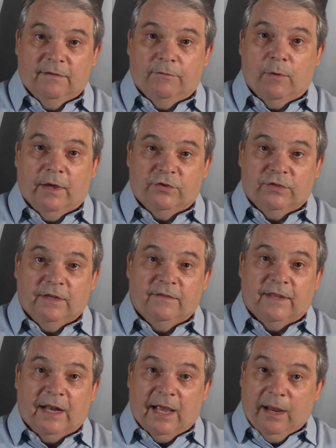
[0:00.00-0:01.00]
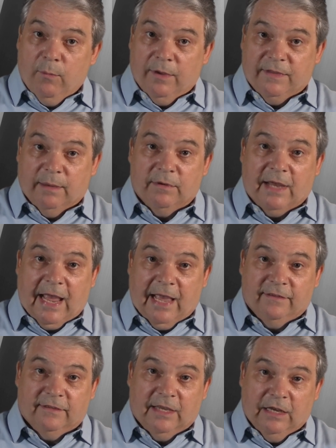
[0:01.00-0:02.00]
of questions that I want them to
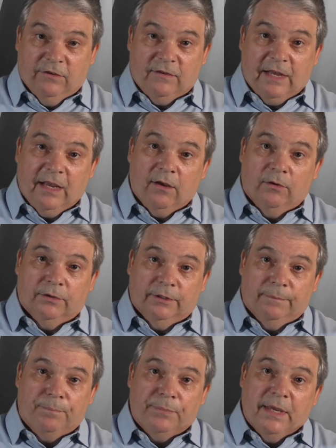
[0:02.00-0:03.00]
ask each stakeholder,